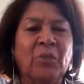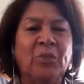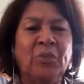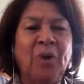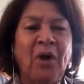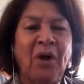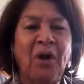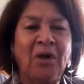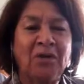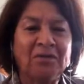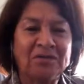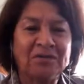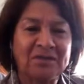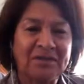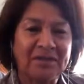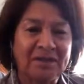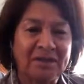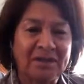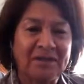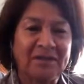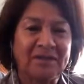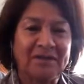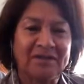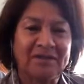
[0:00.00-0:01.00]

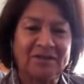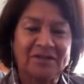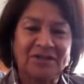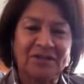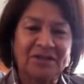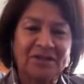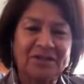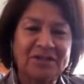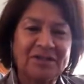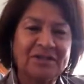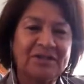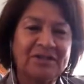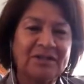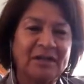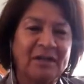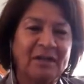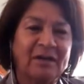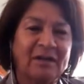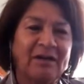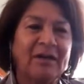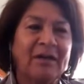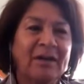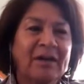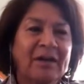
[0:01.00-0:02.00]
pulsing, just
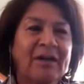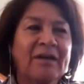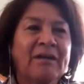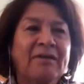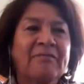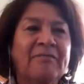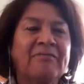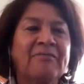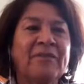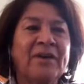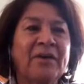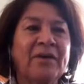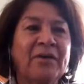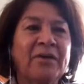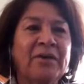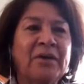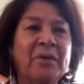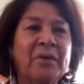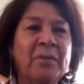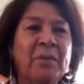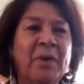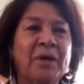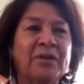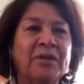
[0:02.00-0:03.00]
very
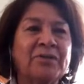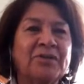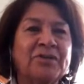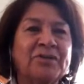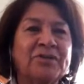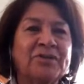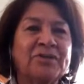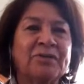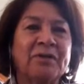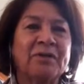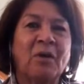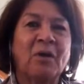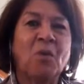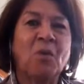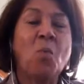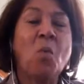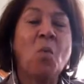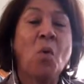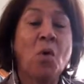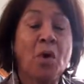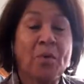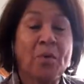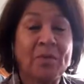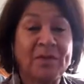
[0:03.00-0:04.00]
much a
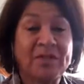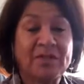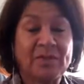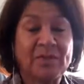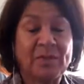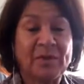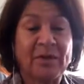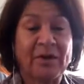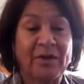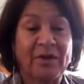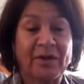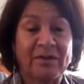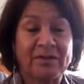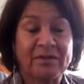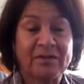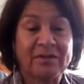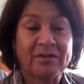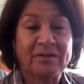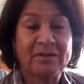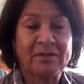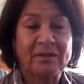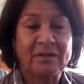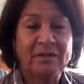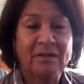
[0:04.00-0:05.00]
warm
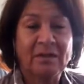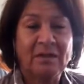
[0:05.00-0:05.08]
experience.